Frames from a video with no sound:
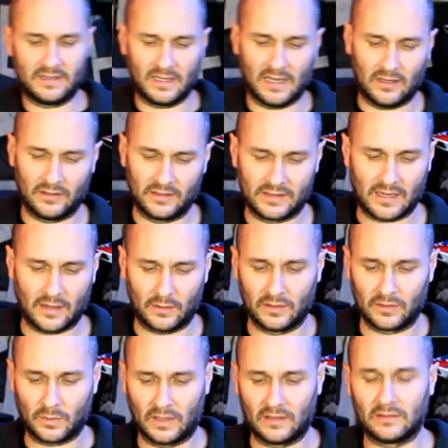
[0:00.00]
that on the towel as
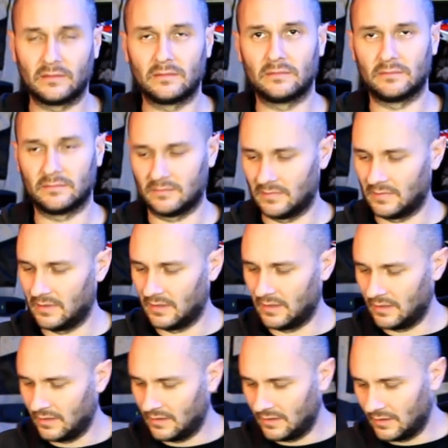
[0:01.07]
well.
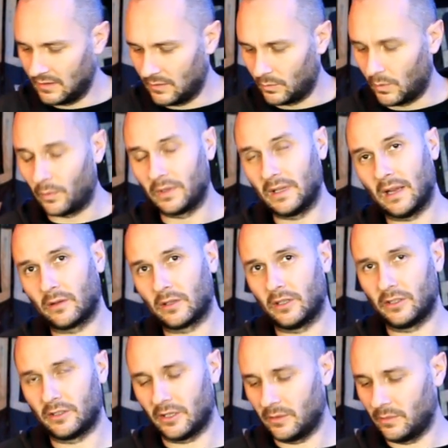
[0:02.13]
What we're now going
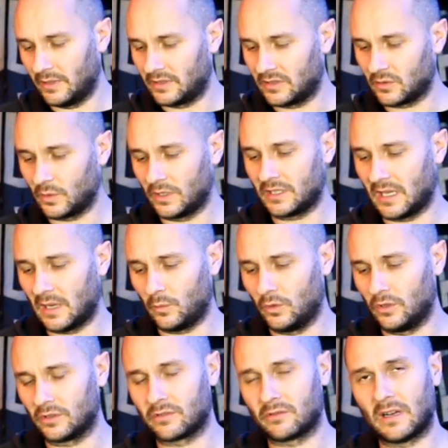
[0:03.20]
to do is switch that
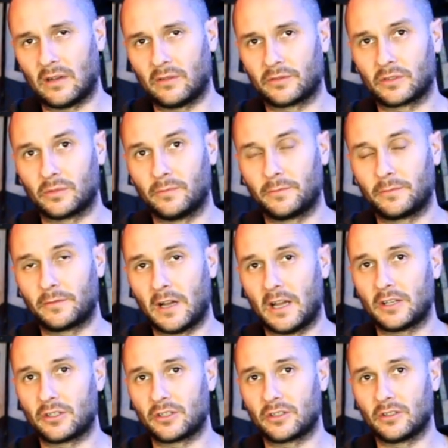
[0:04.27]
water out for some
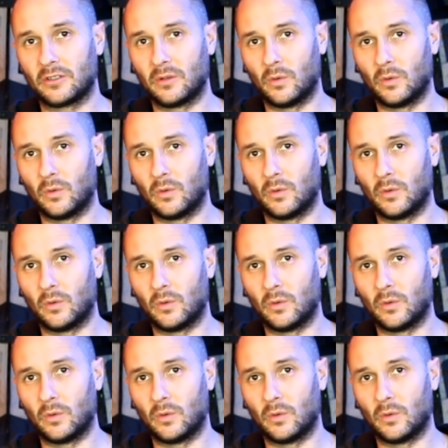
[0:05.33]
fresh,